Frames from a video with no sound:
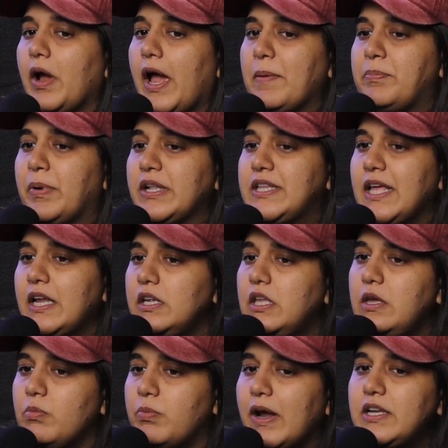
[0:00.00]
But then
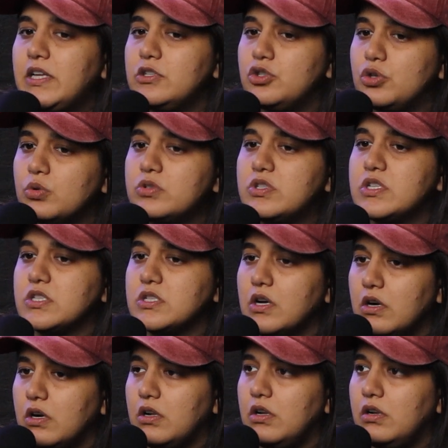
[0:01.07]
he went and chose this
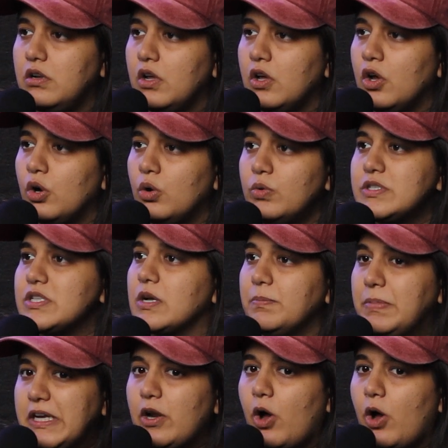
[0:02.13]
girl who is the complete